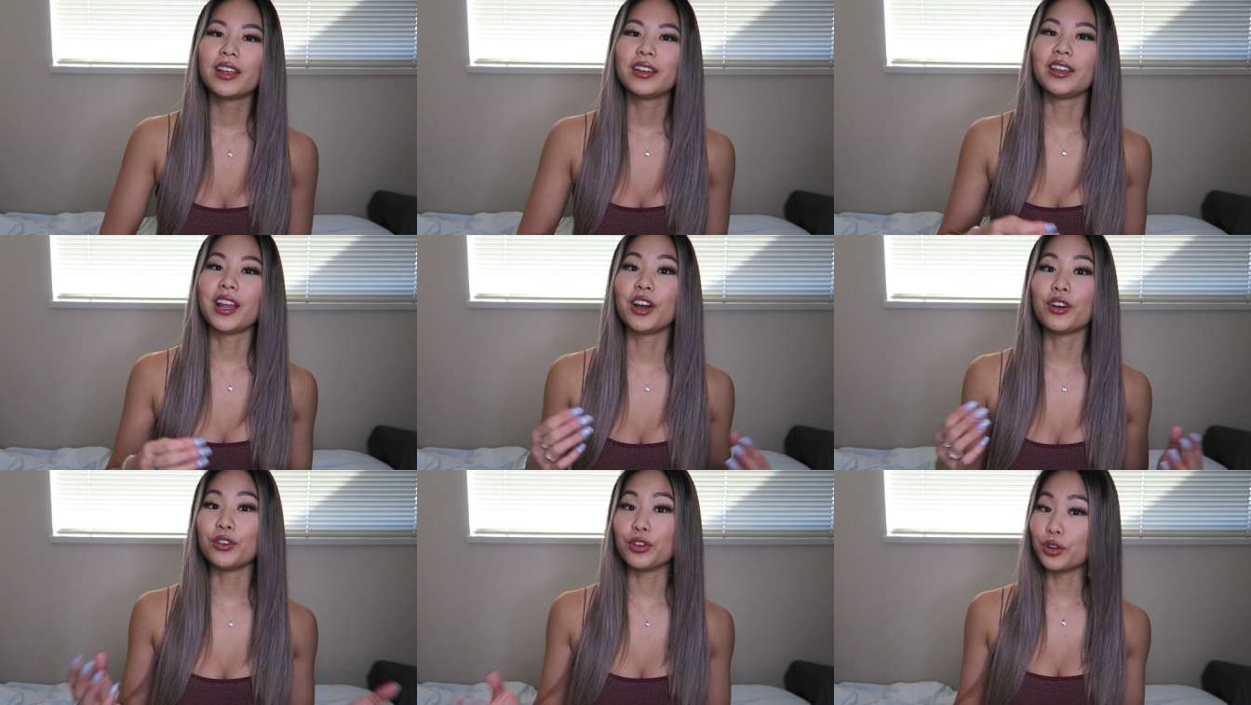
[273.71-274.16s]

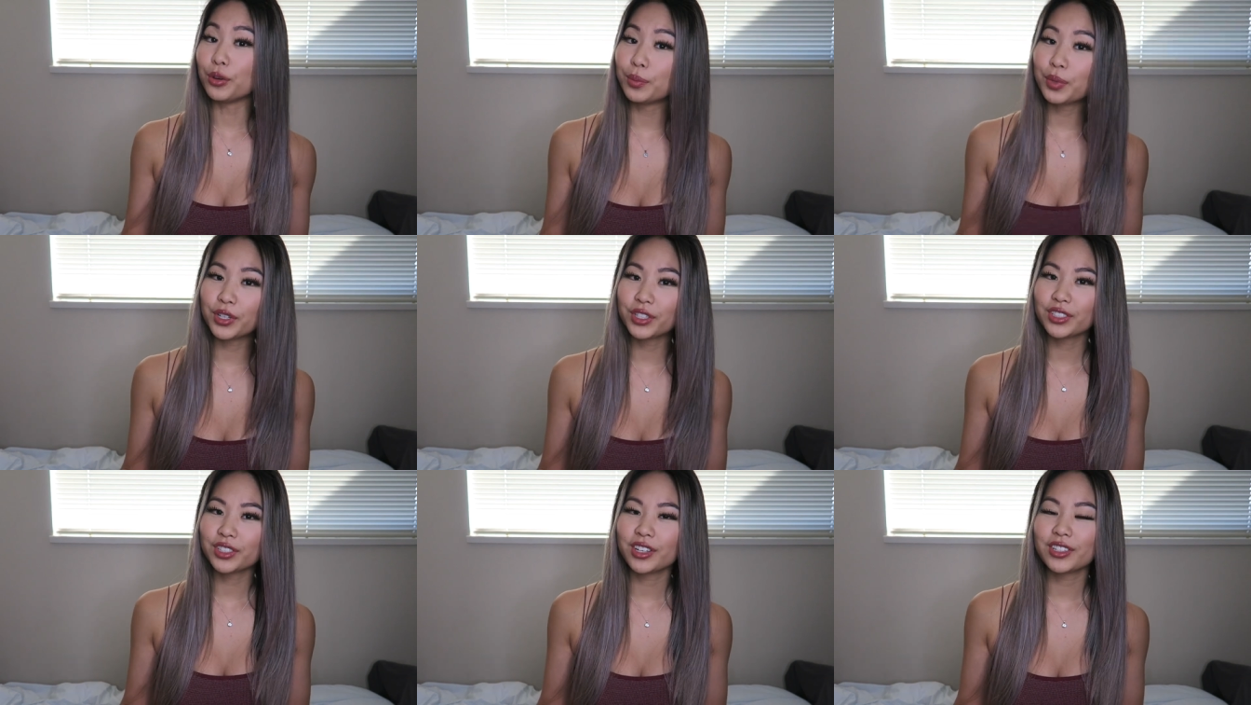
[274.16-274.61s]
Now
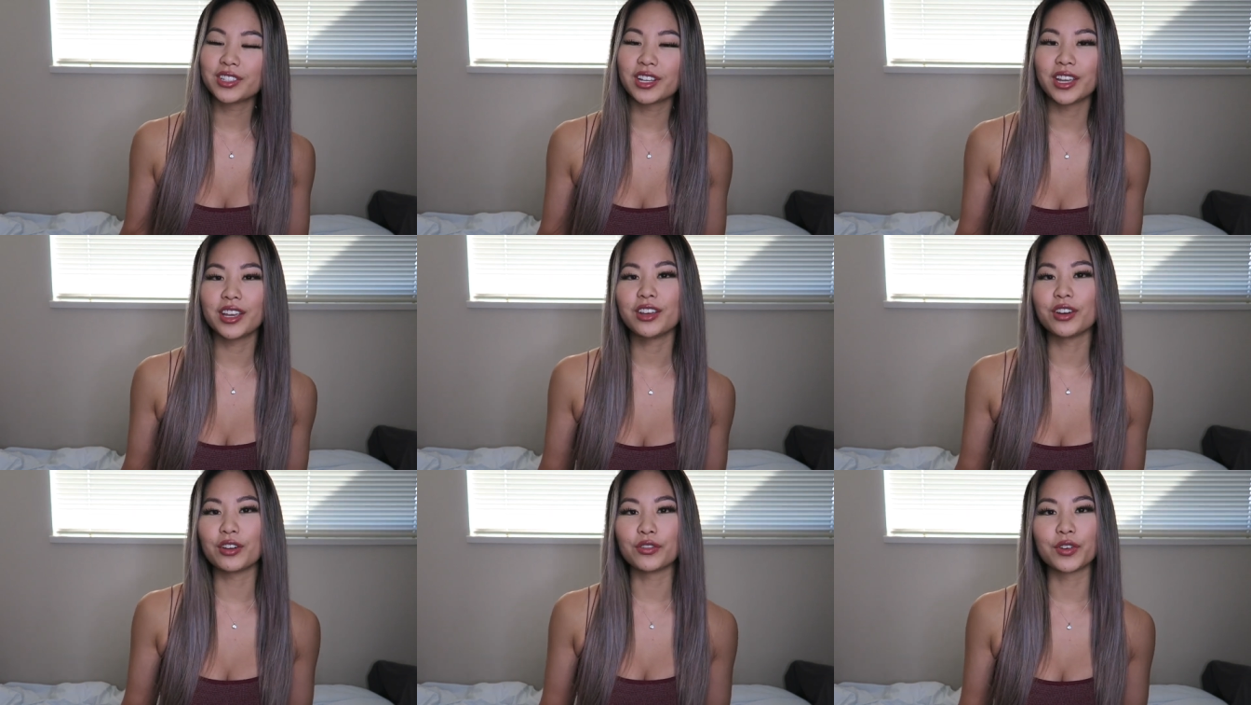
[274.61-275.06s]
Ubers are
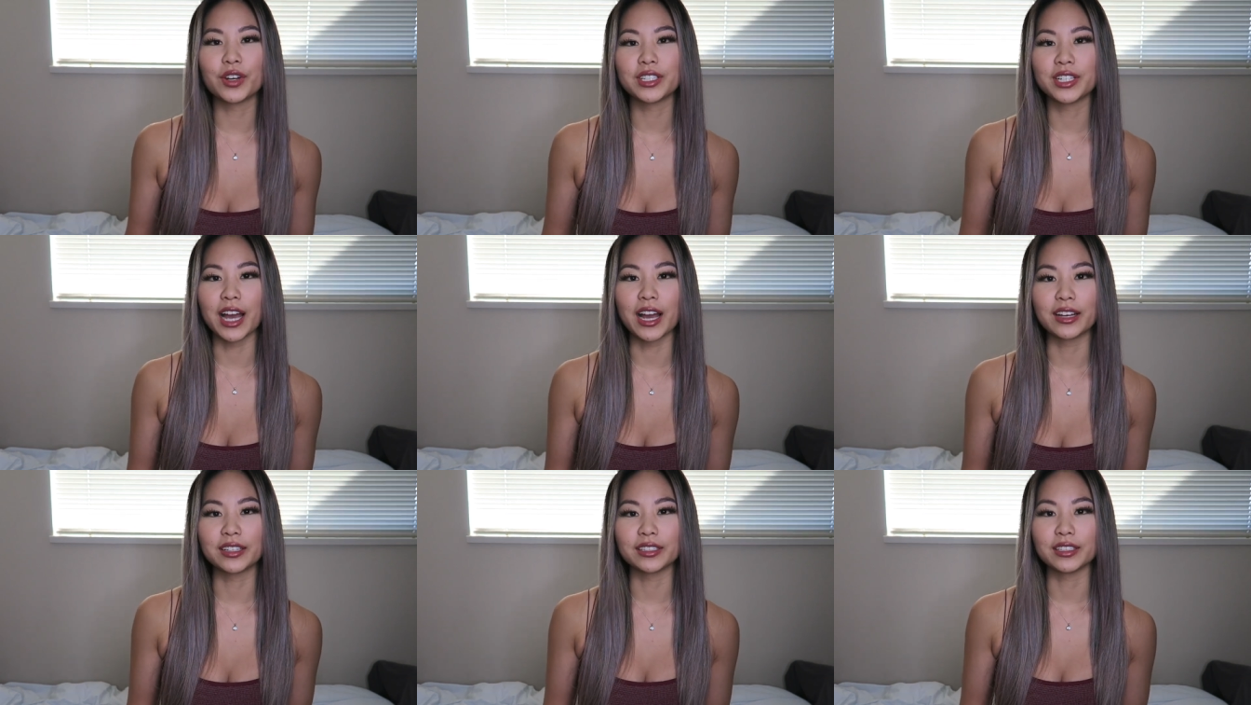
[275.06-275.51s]
taking over
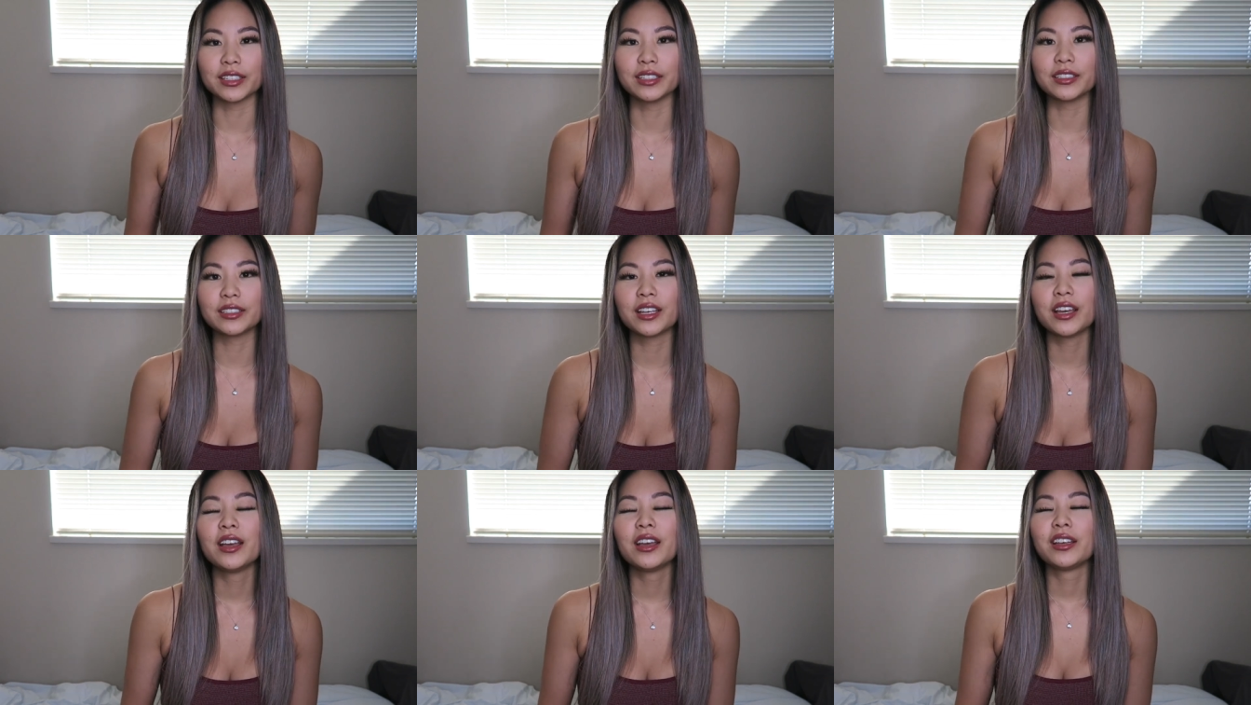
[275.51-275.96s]

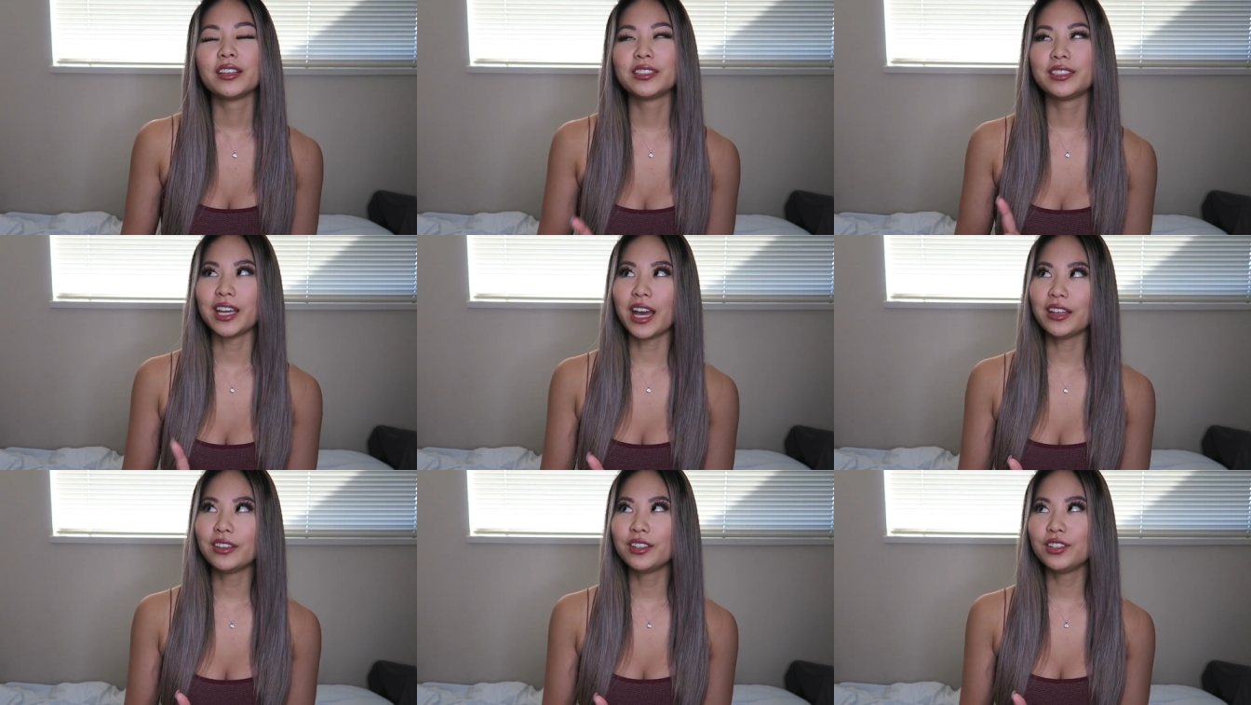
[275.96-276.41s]
taxis,
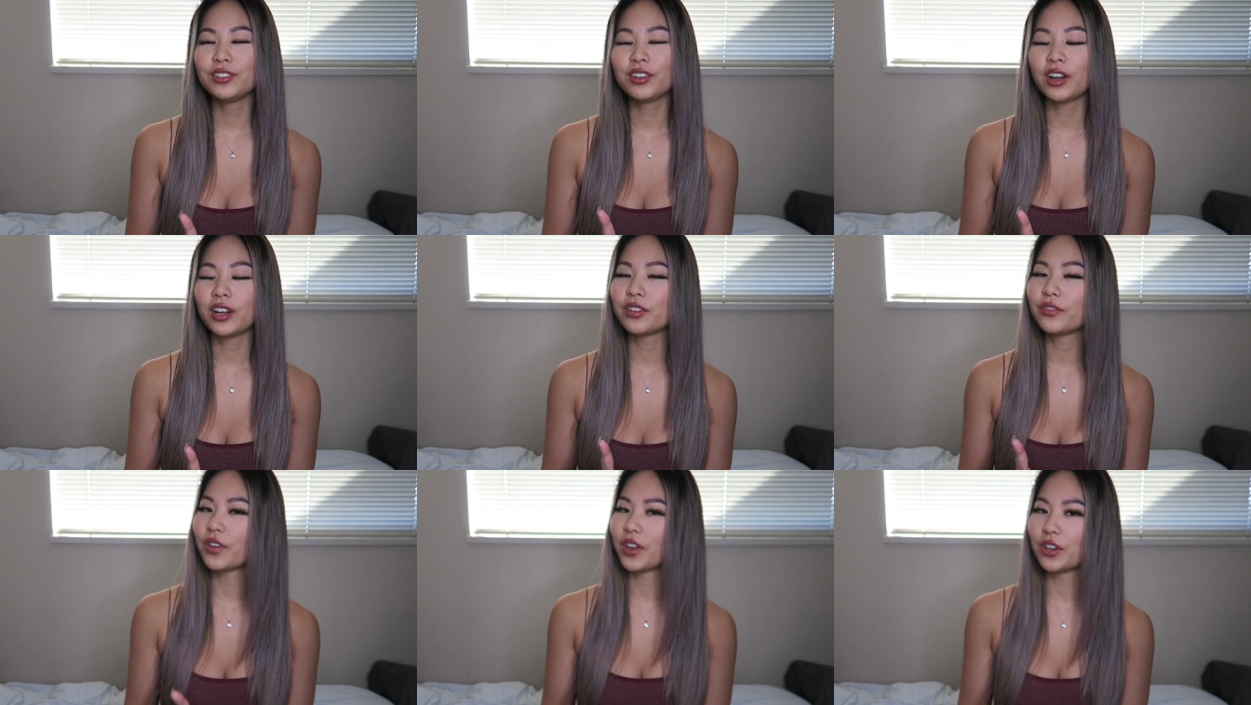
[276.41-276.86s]
sadly
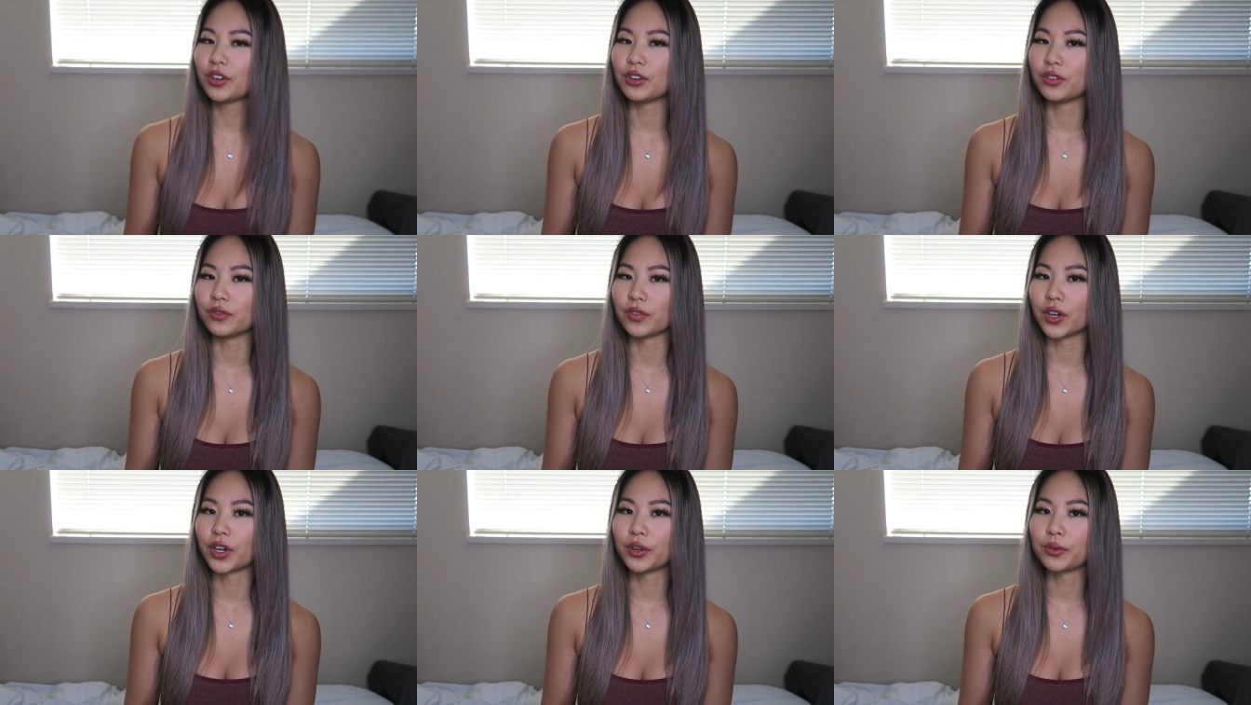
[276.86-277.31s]
not in
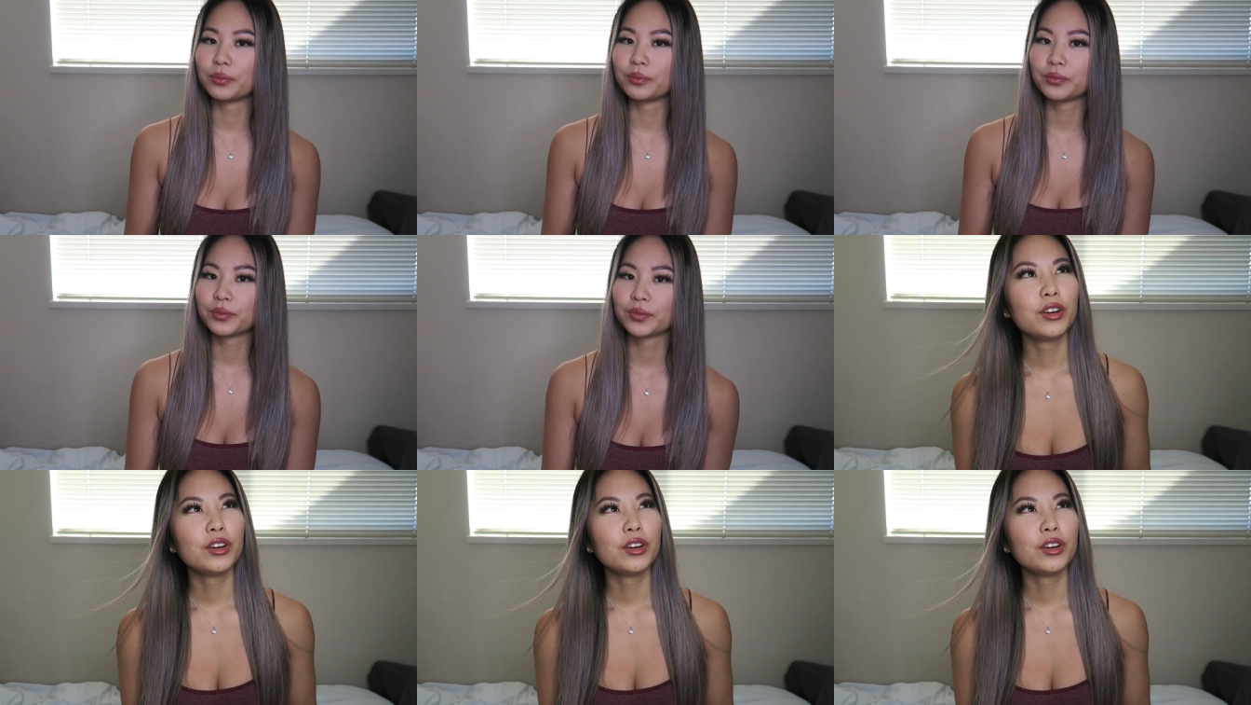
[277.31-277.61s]
Vancouver.